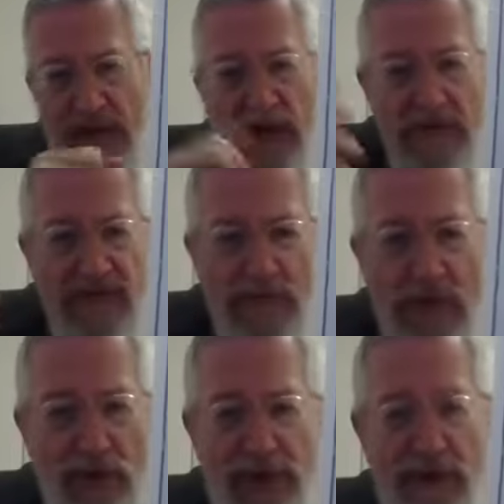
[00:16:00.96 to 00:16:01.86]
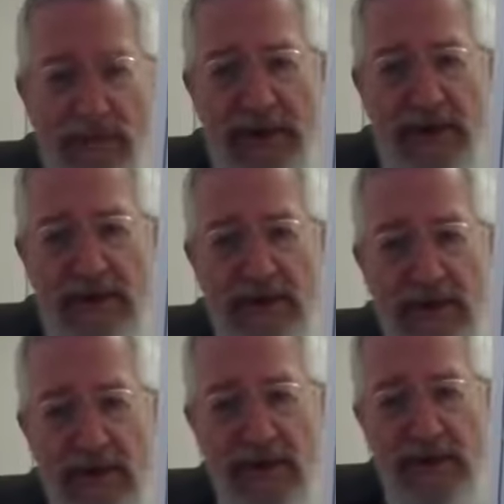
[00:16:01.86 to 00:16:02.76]
it comes from Moshe Rabbeinu.
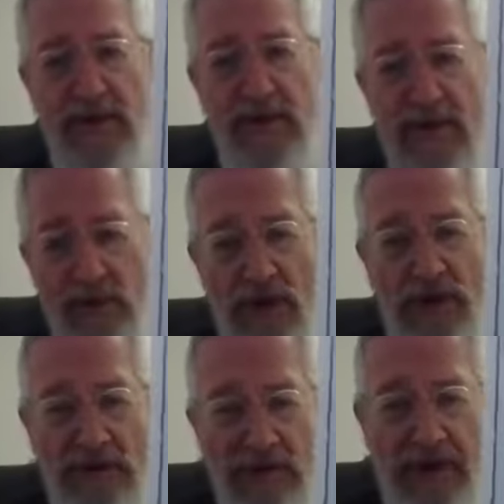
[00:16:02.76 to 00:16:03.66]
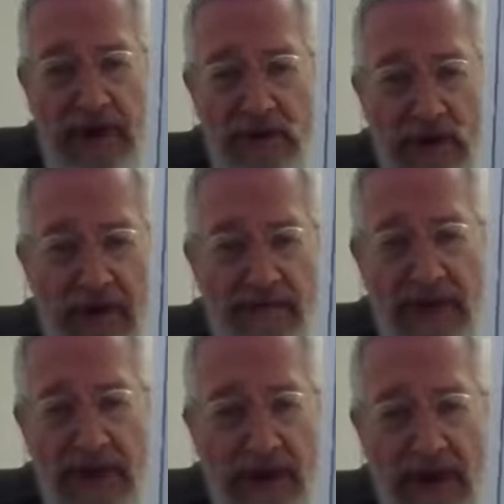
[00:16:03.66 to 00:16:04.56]
Because Moshe Rabbeinu
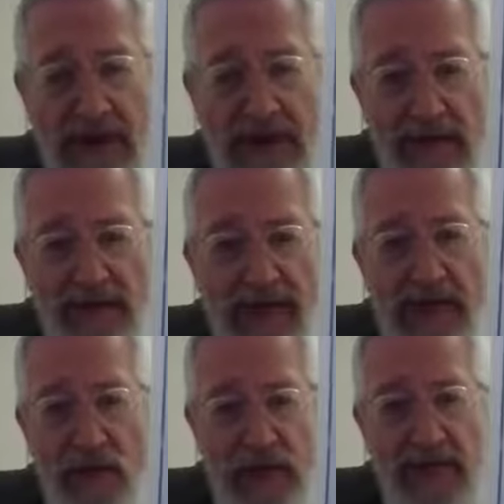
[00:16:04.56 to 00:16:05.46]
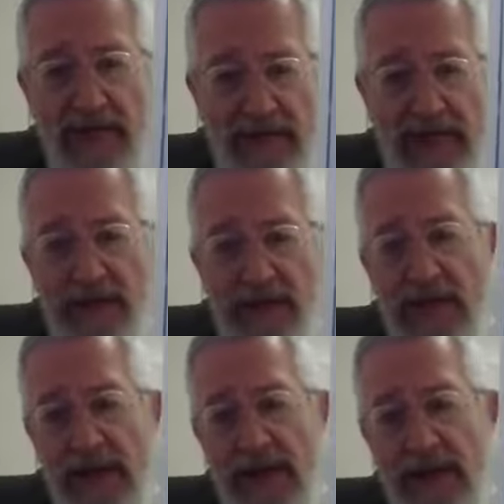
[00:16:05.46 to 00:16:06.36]
lived in Machna Levia with the
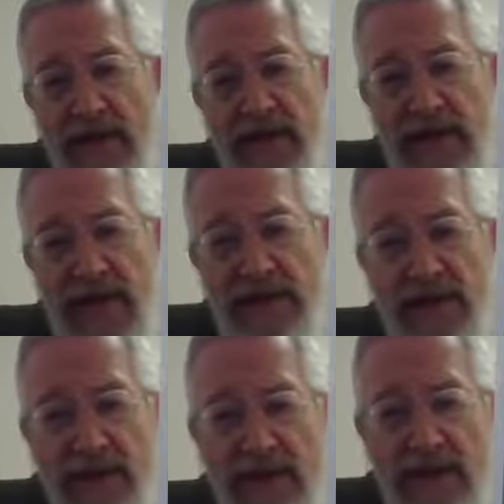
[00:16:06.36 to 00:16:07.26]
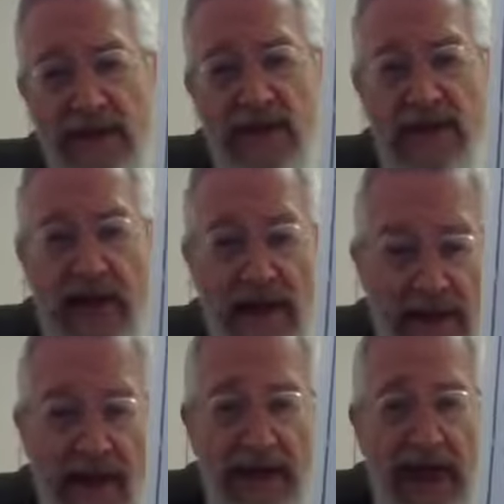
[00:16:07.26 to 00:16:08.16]
Levium in the desert and
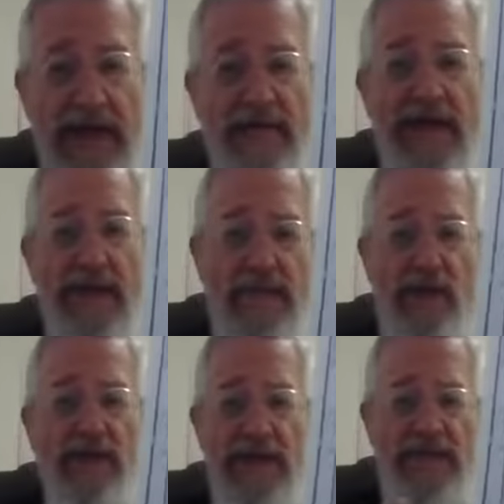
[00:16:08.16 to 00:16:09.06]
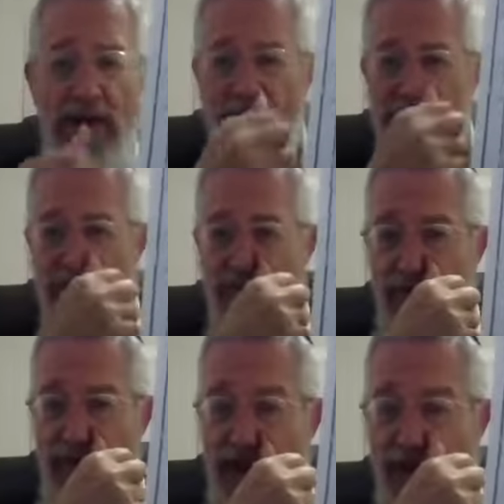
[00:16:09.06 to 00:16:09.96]
he carried the bones of Yosef
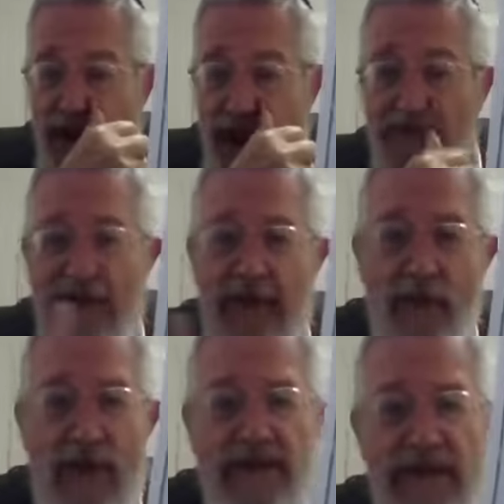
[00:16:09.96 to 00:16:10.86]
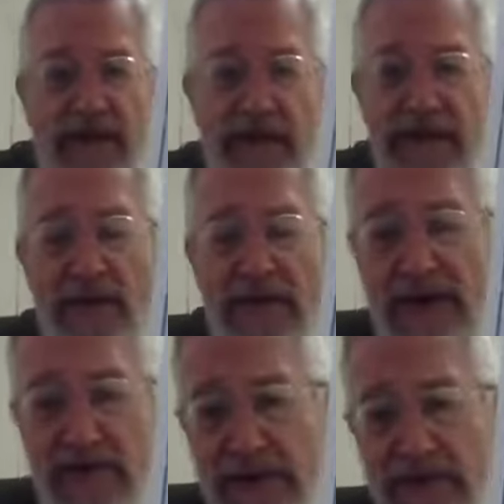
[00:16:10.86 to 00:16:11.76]
with him wherever he went. He took them
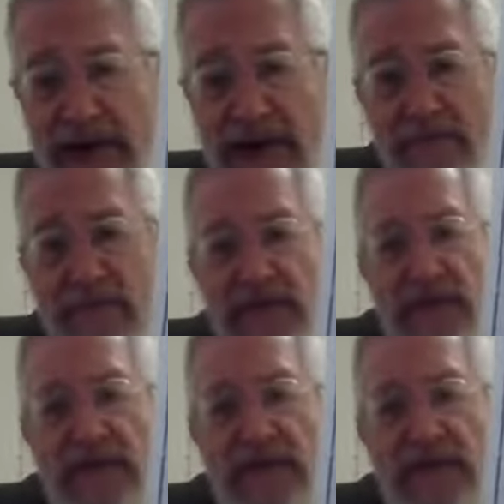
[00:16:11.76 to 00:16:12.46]
out of Mitzrayim.